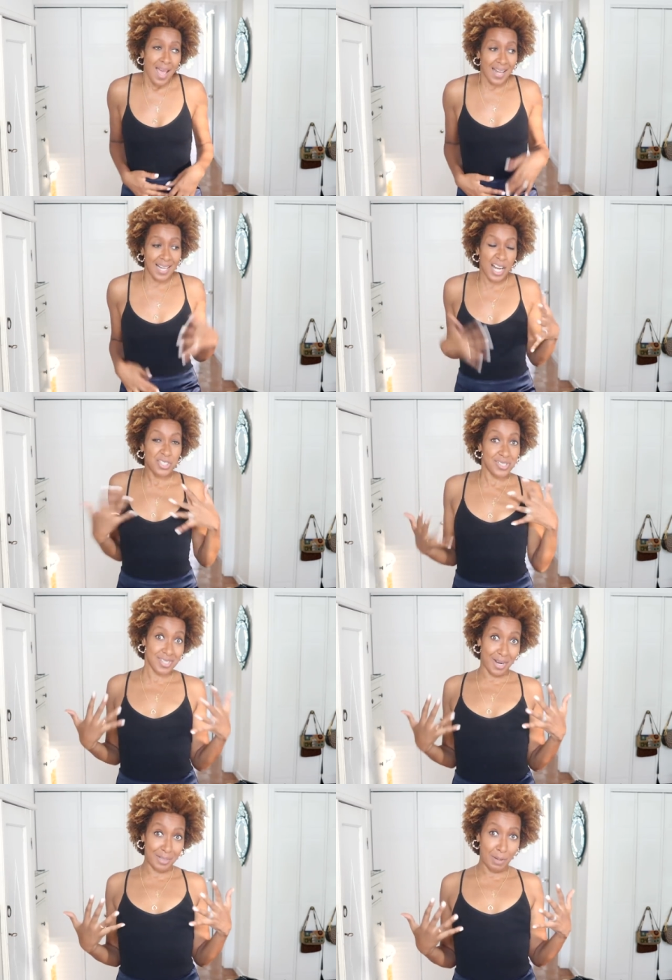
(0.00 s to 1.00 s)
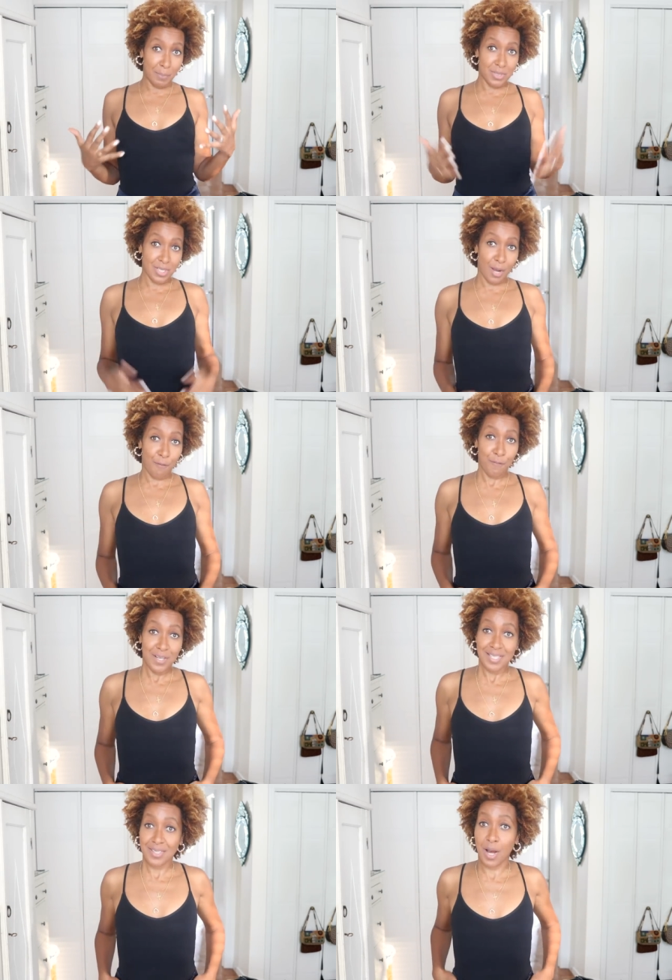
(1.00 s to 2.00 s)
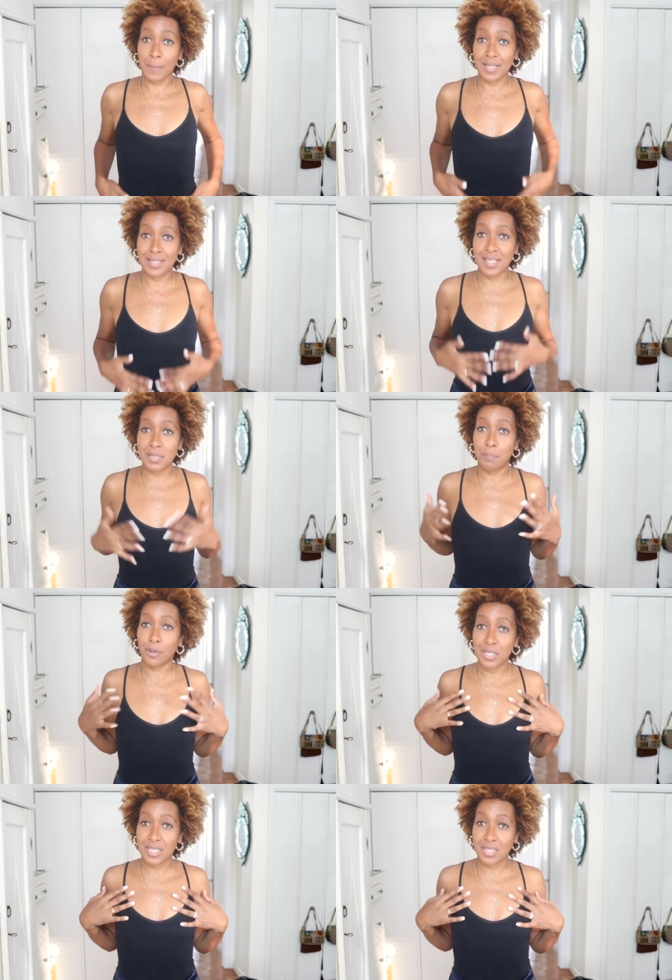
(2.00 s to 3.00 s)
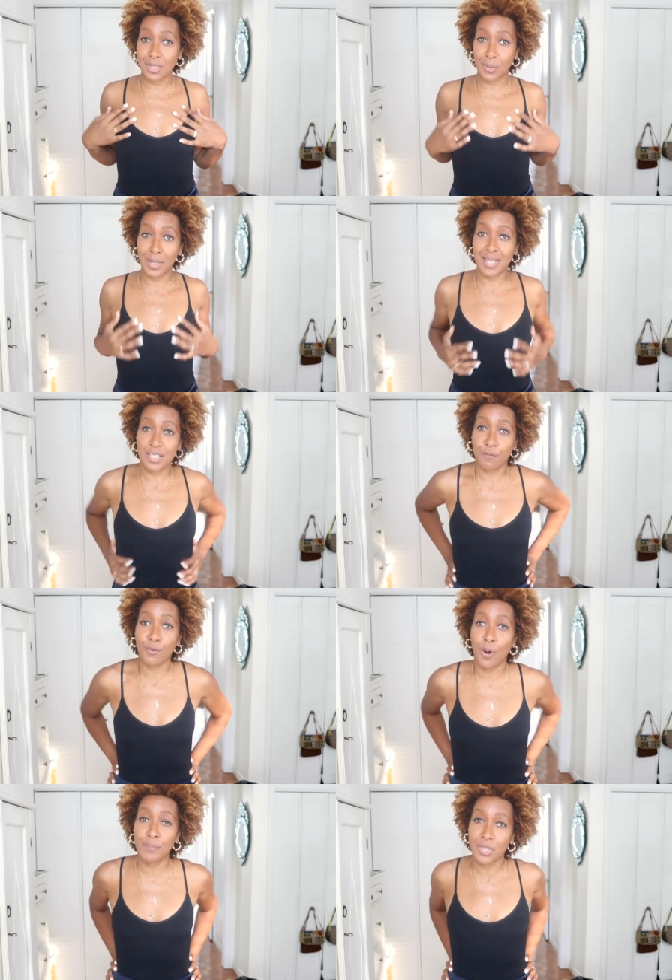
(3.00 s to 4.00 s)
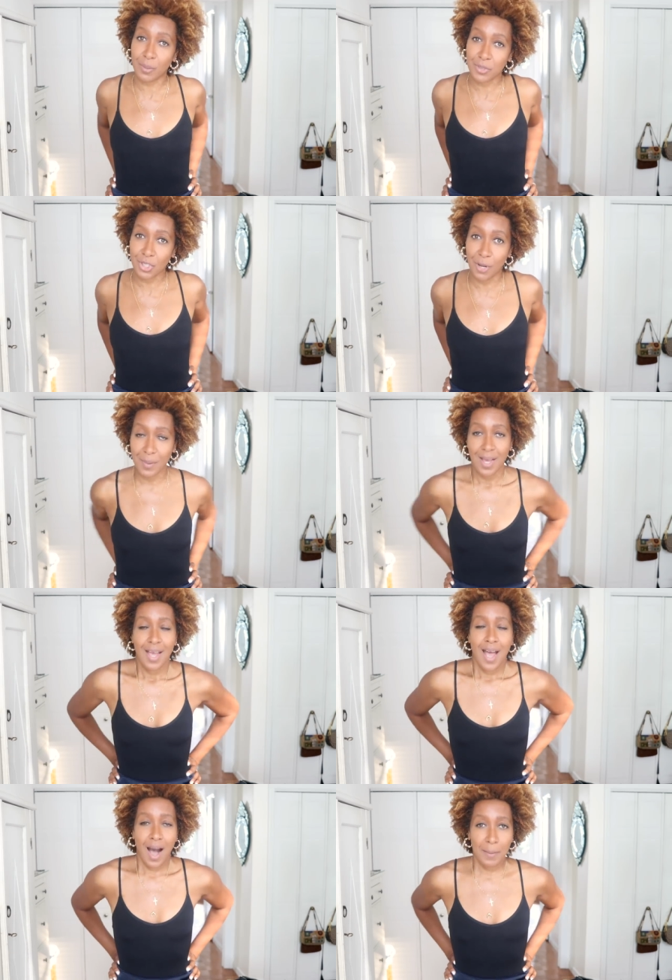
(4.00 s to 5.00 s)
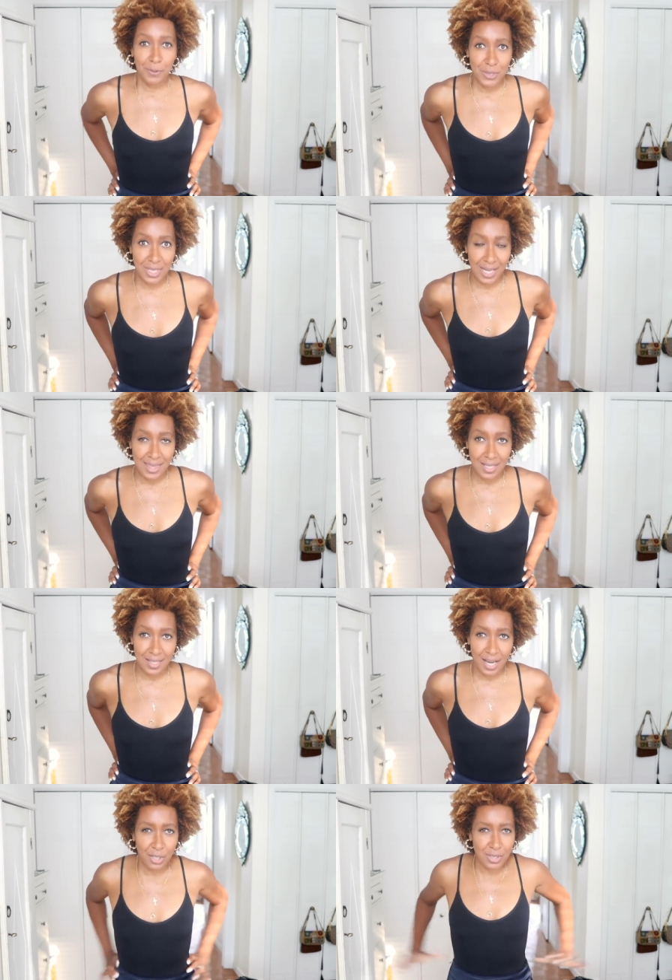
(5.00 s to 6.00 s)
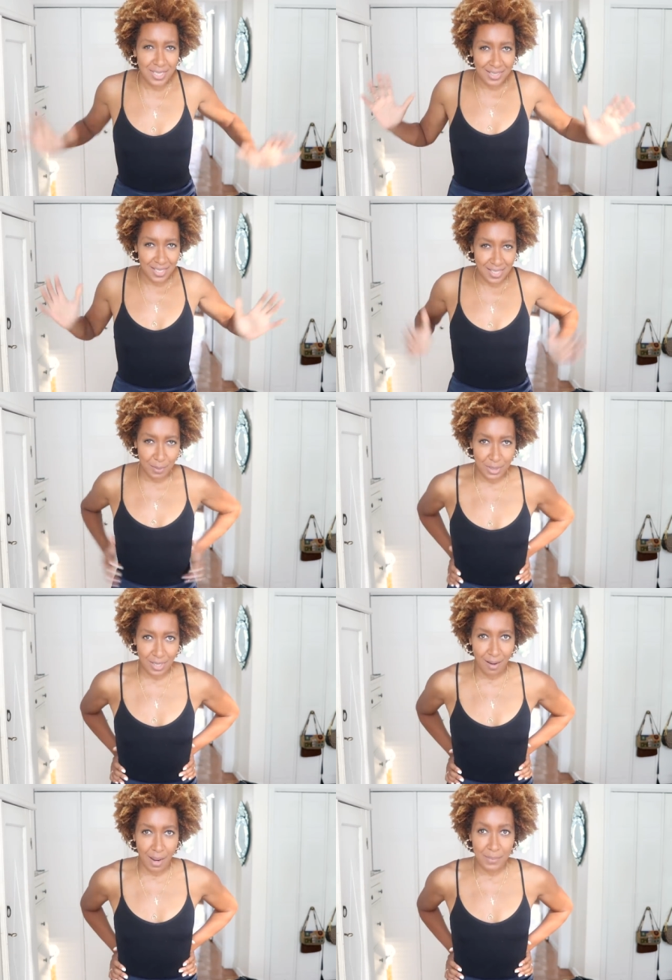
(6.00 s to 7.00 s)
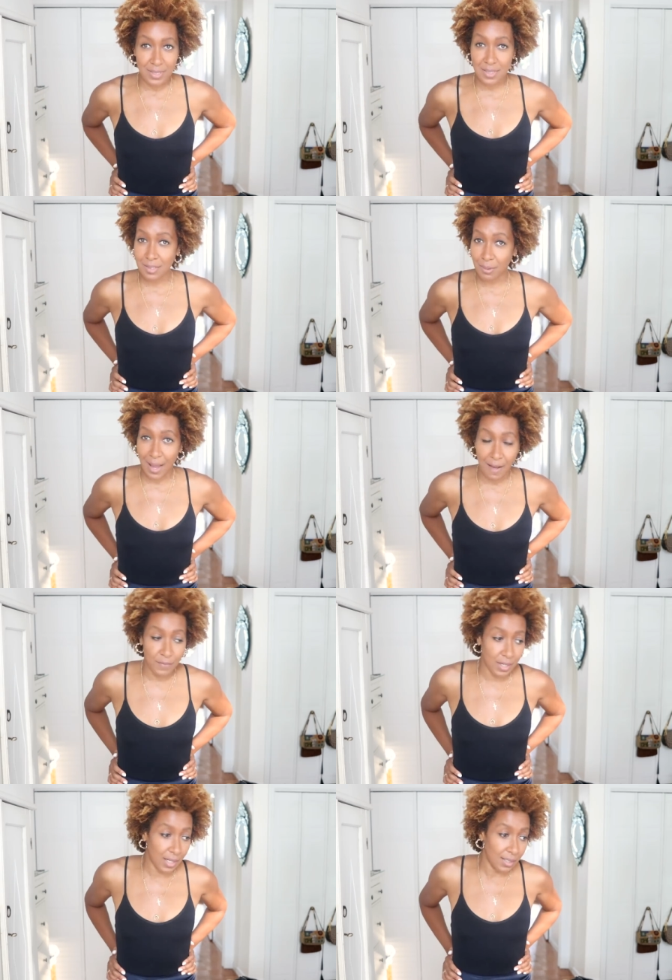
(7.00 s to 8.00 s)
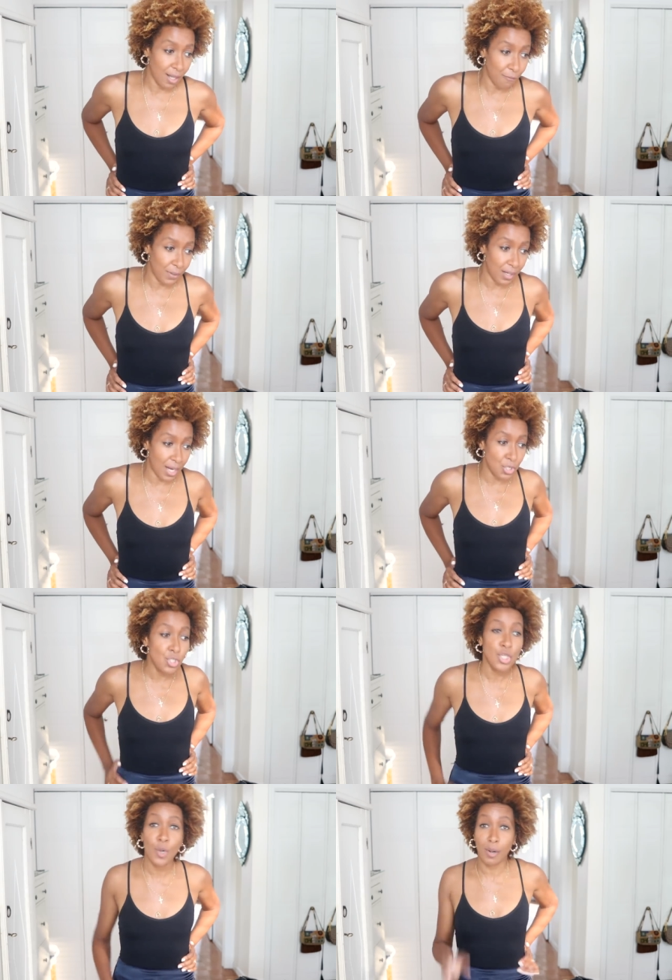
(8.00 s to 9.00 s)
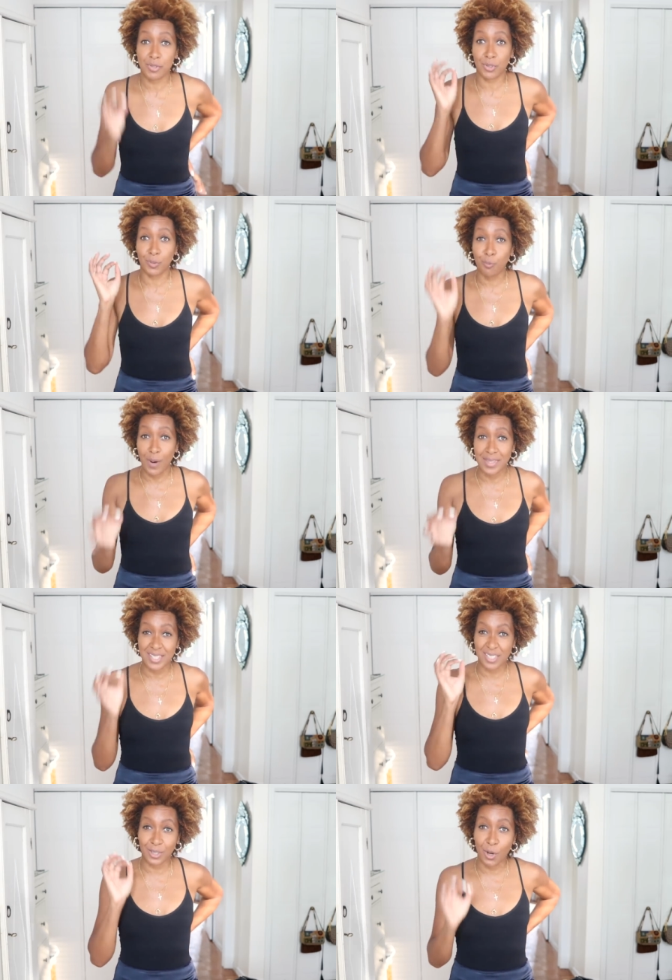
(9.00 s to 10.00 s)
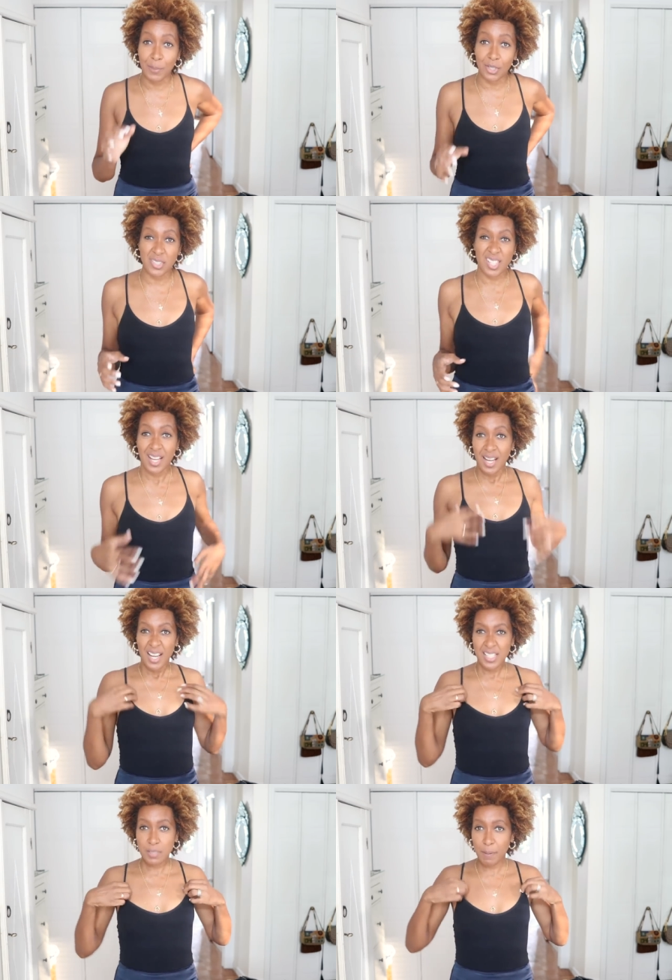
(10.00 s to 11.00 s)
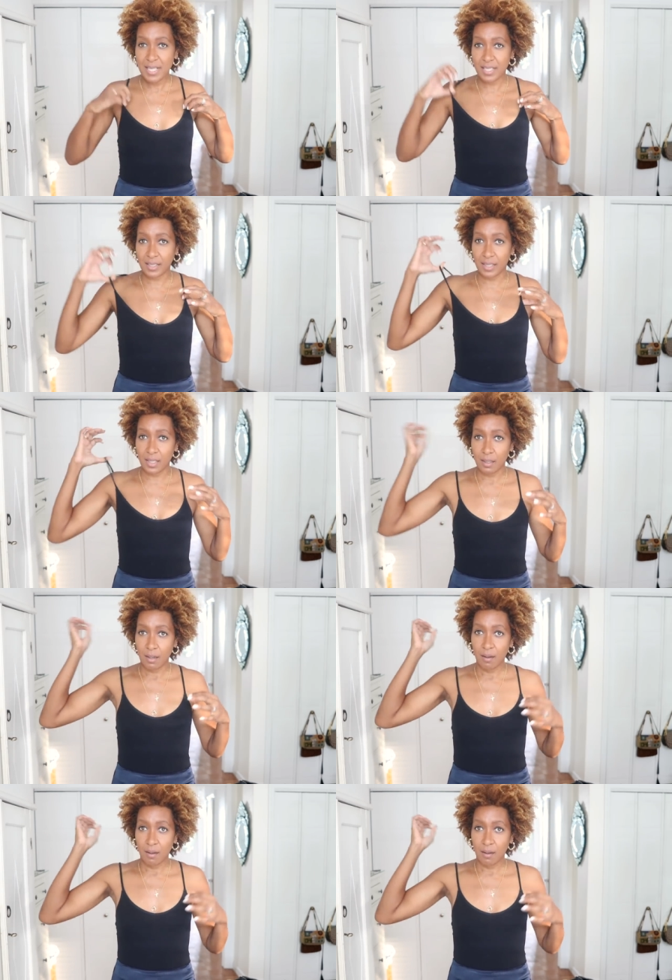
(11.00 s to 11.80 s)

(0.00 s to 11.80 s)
and how do you style them up? So first up is this bodysuit. It is from Topshop. I got it in the summertime and still have it. I love it. I knew I was going to wear this a lot because it's just basically,